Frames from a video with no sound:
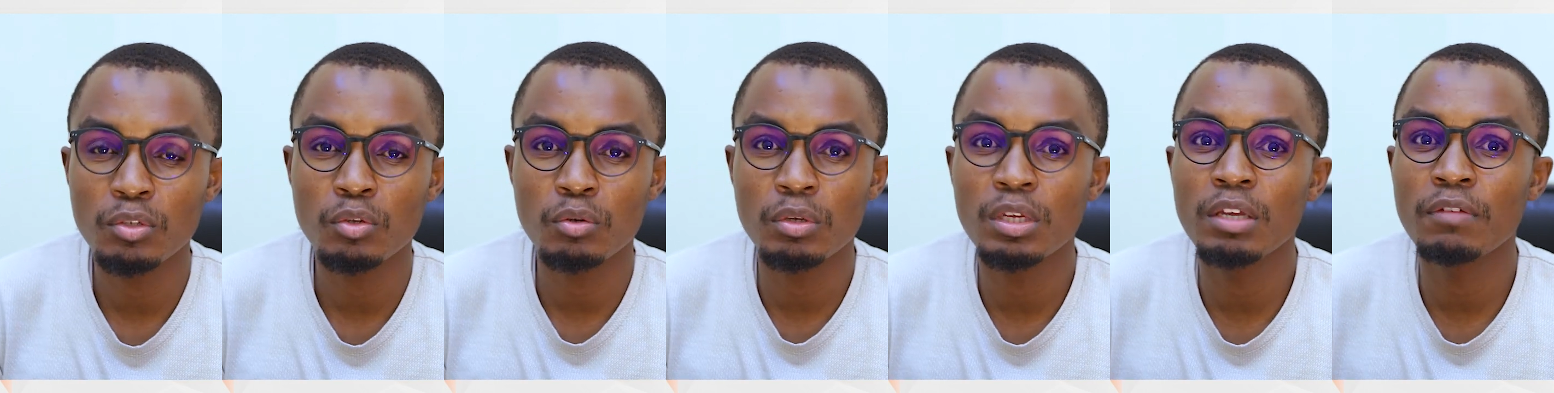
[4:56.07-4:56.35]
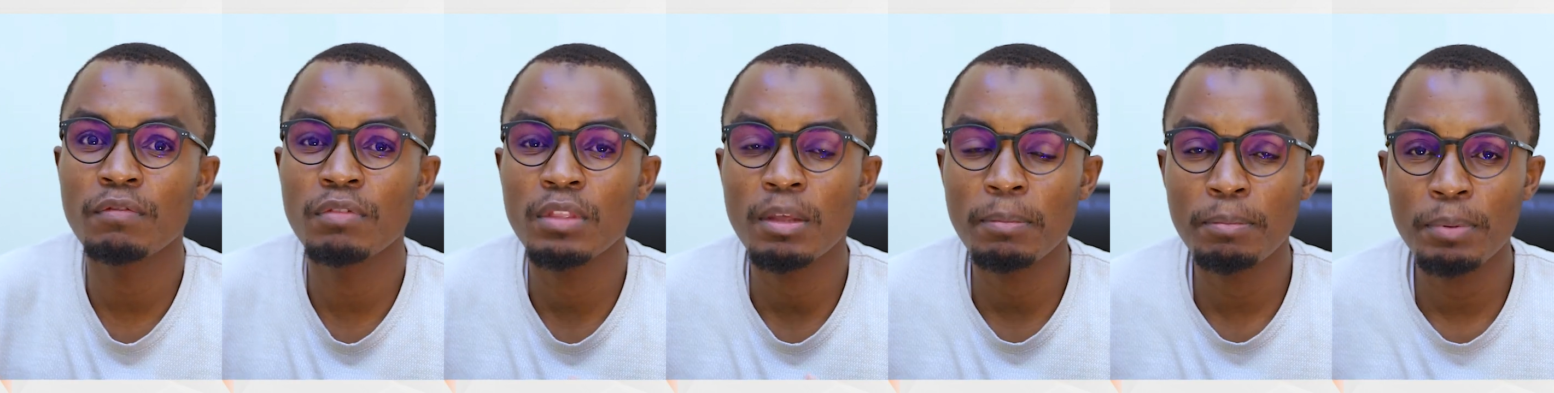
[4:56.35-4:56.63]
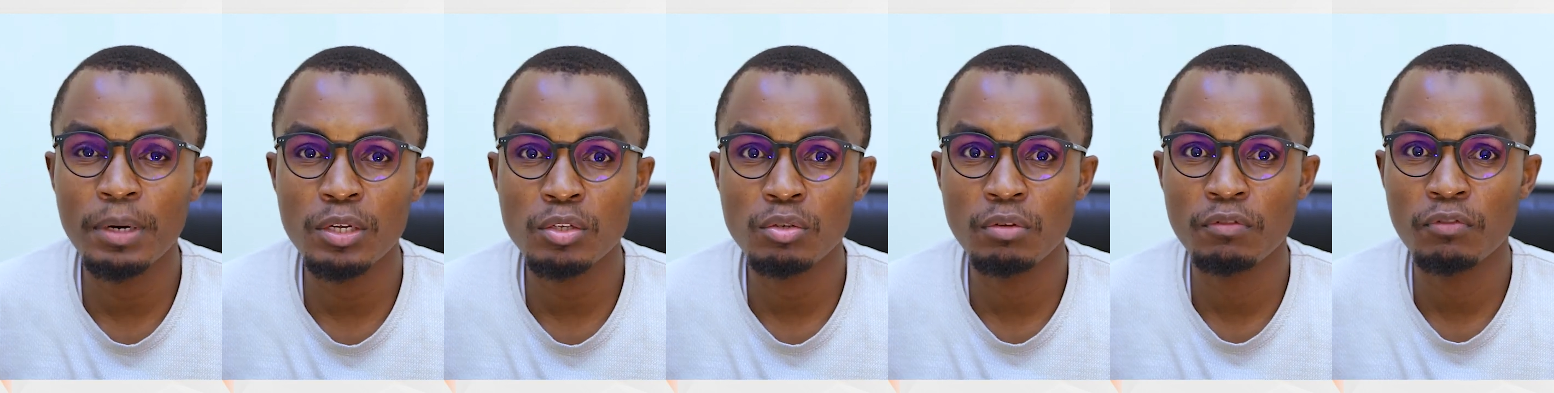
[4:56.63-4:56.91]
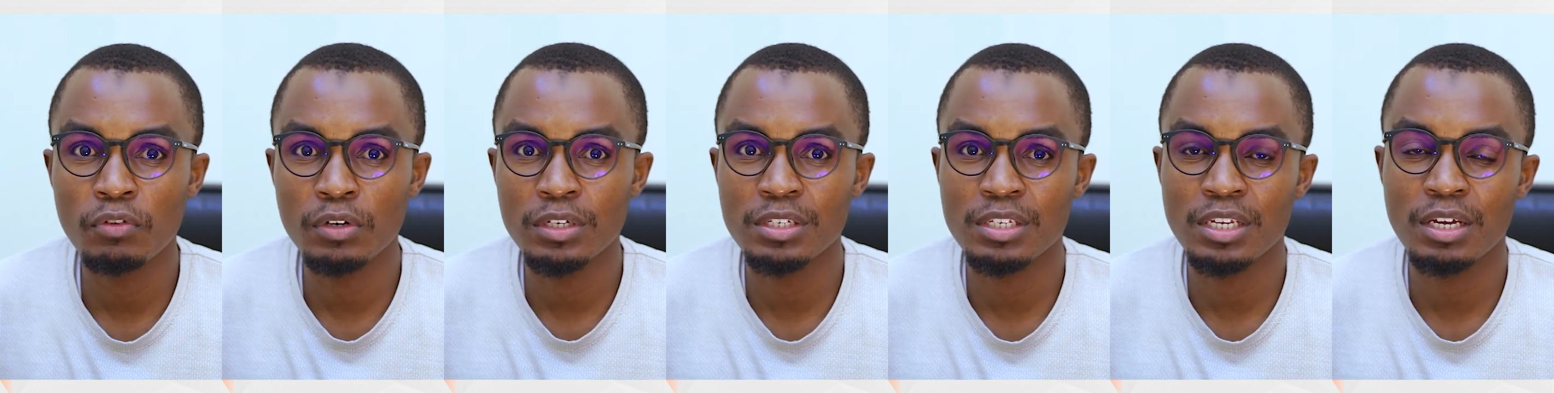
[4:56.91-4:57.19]
If the
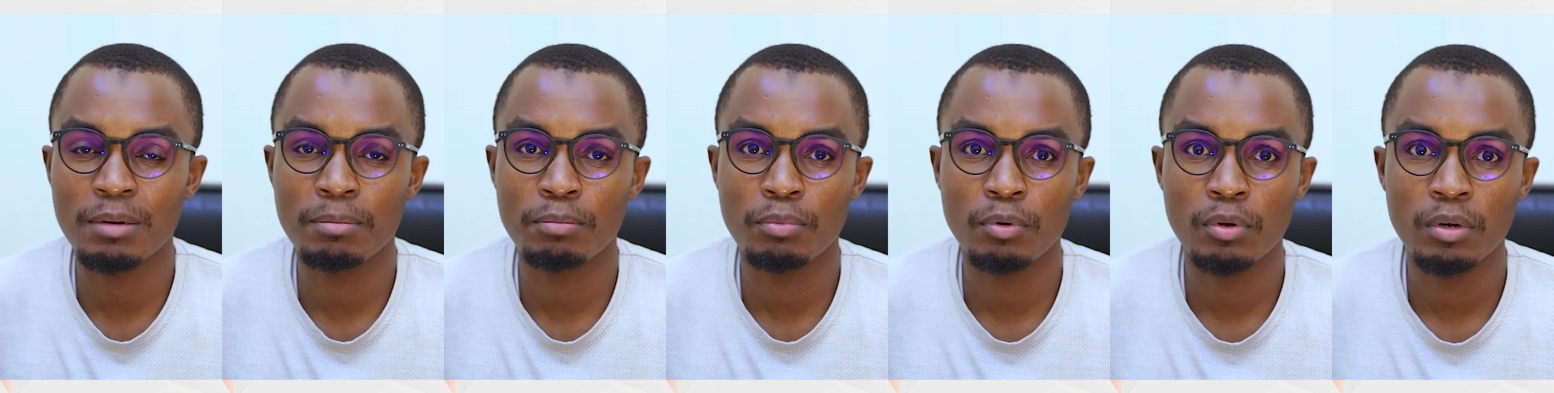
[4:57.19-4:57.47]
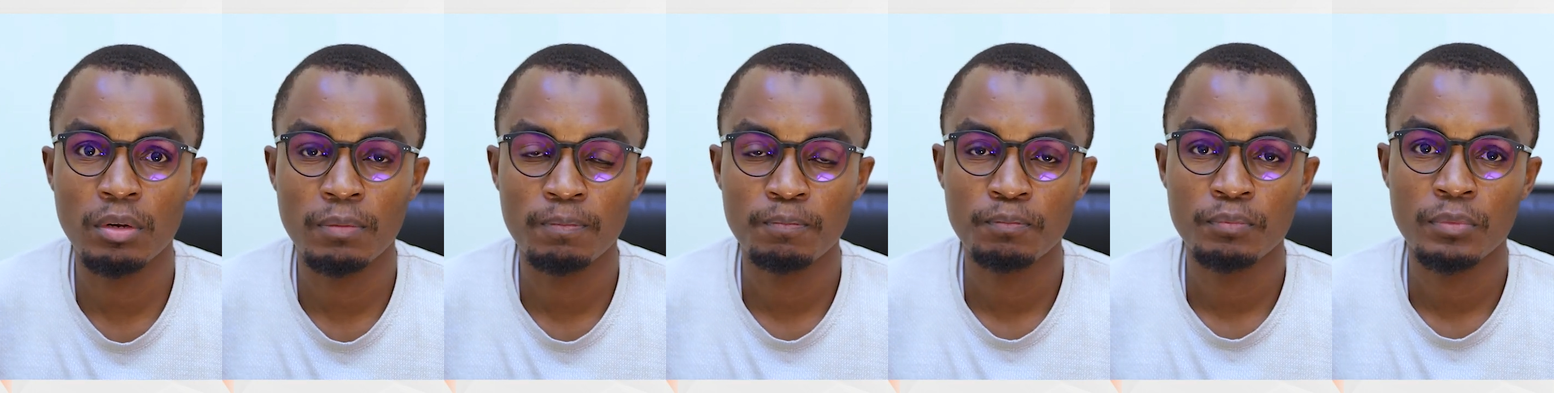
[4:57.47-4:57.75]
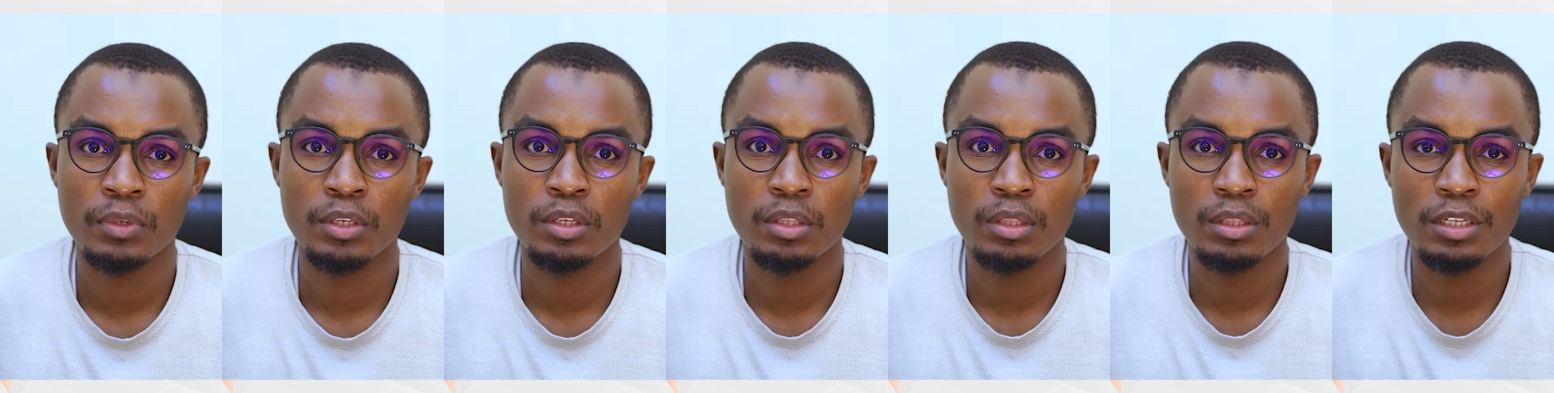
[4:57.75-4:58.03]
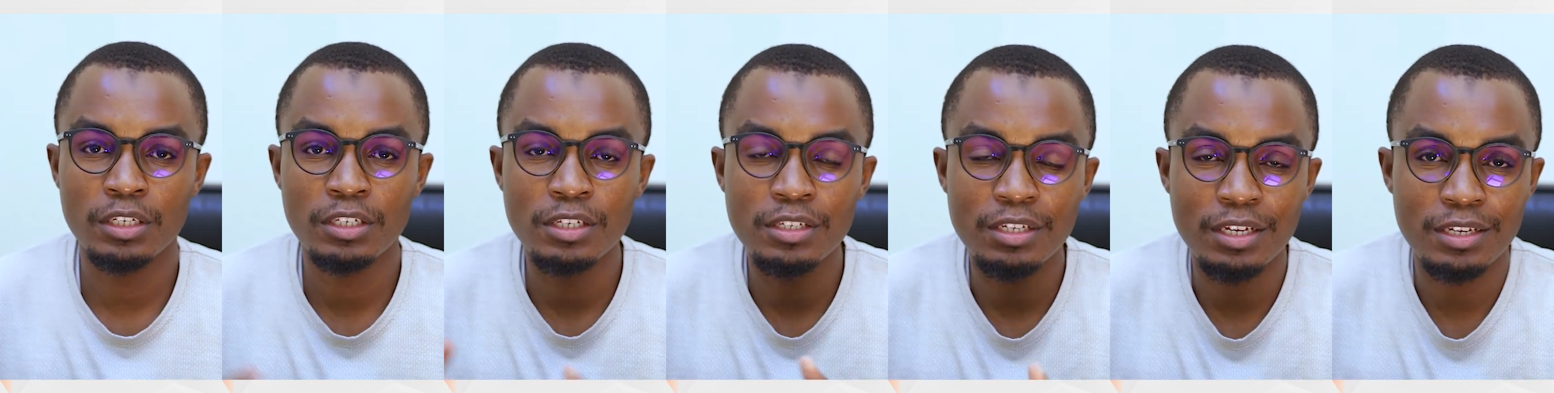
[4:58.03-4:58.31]
person, for example,
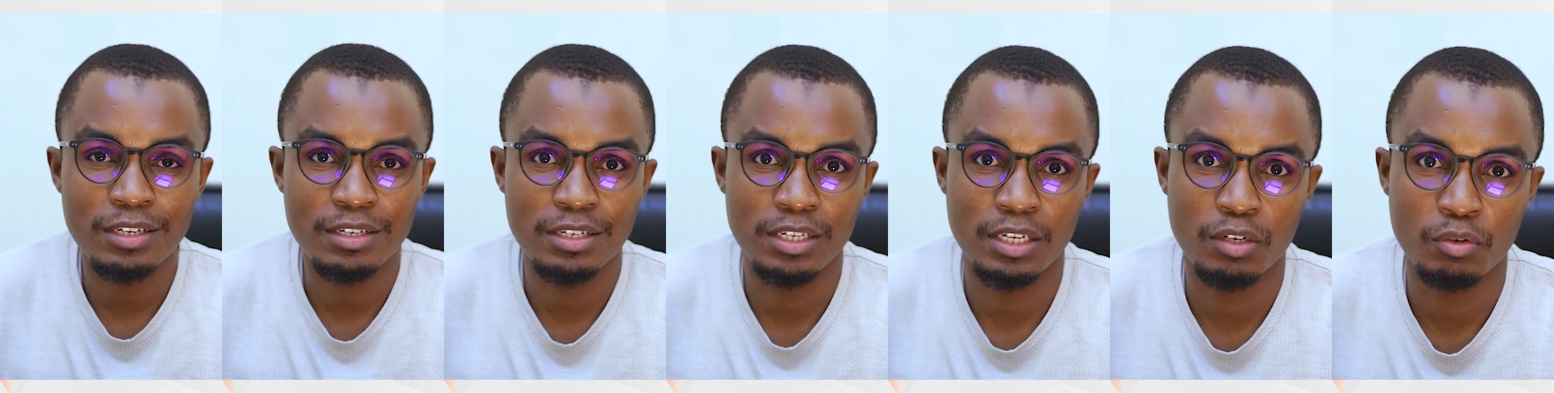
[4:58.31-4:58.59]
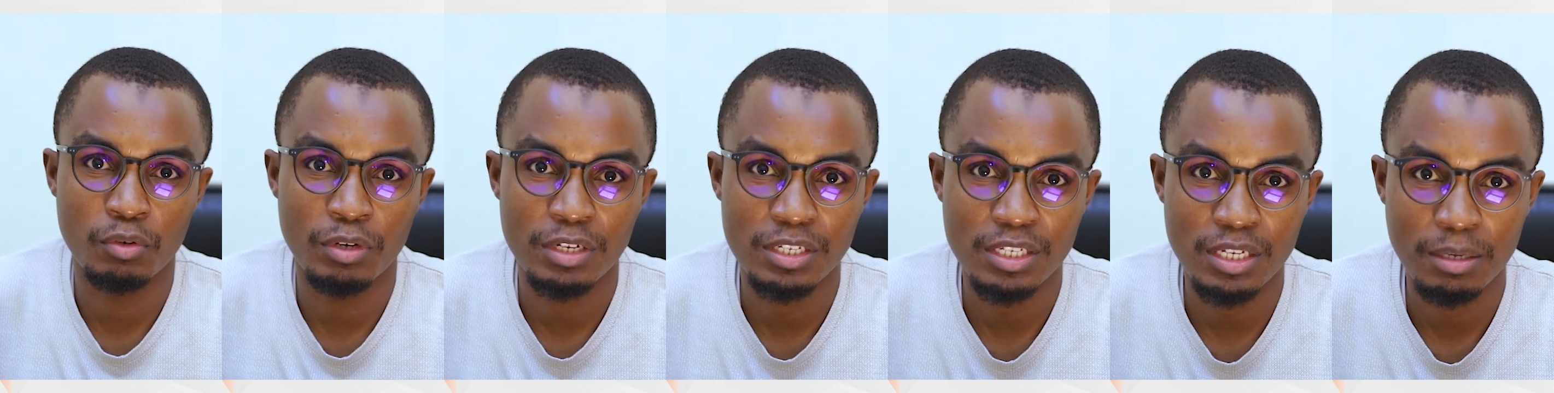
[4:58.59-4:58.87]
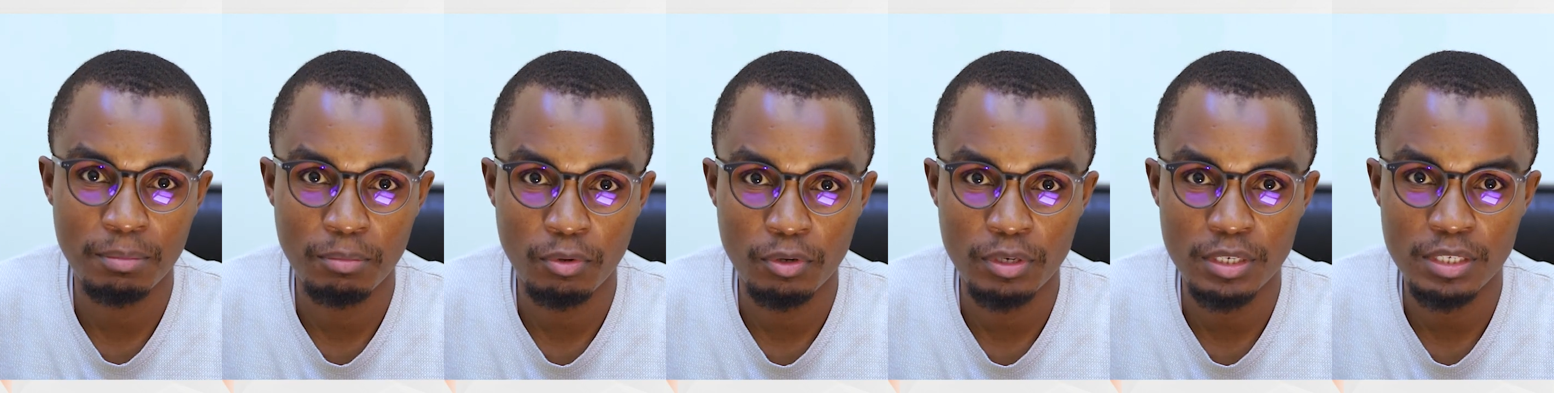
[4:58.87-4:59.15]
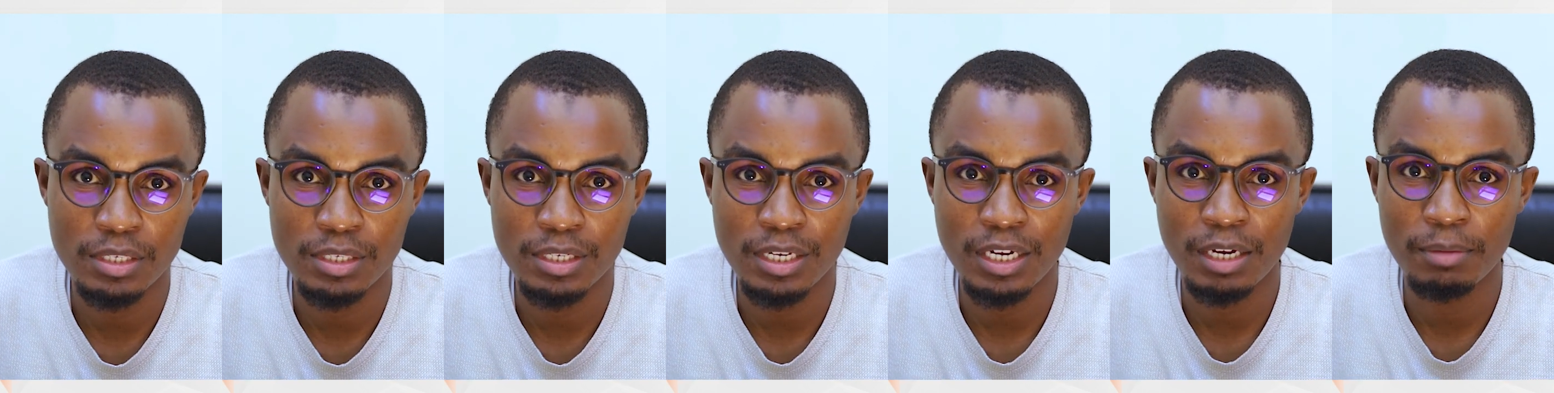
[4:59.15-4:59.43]
this is a scene where
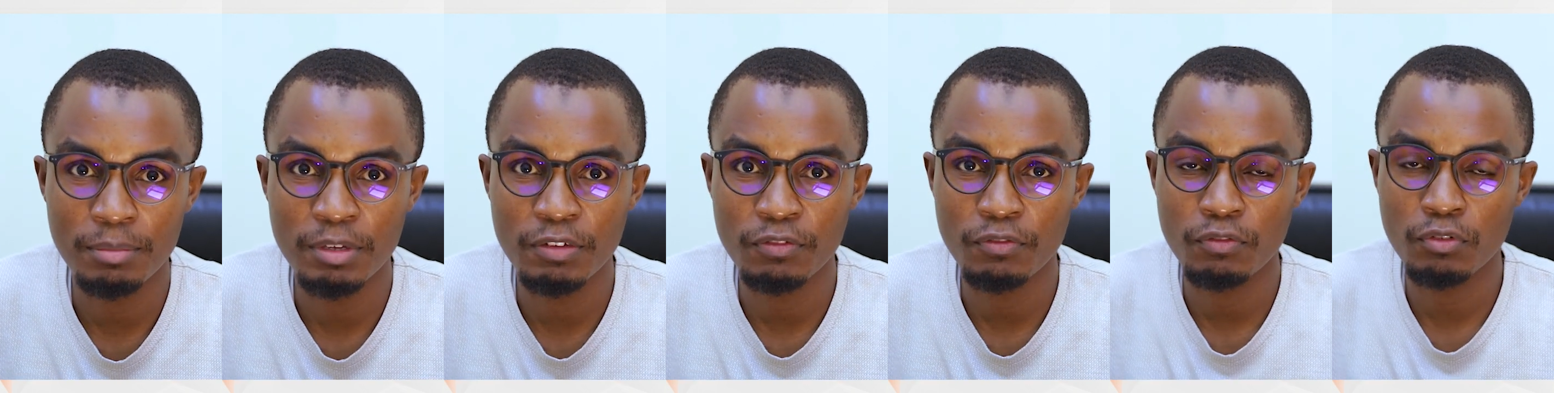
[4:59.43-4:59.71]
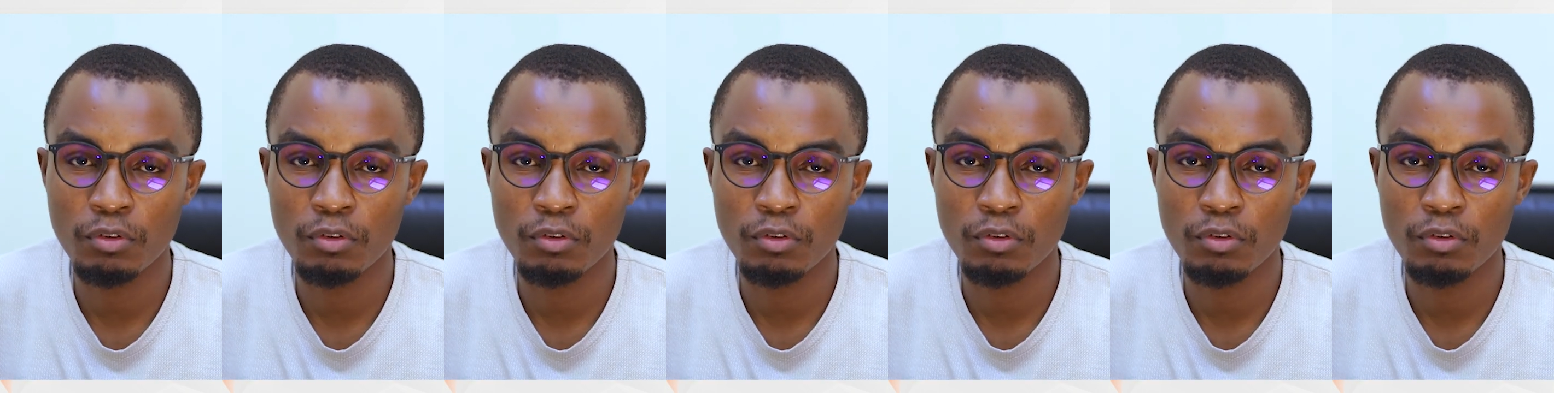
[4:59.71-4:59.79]
somebody is coming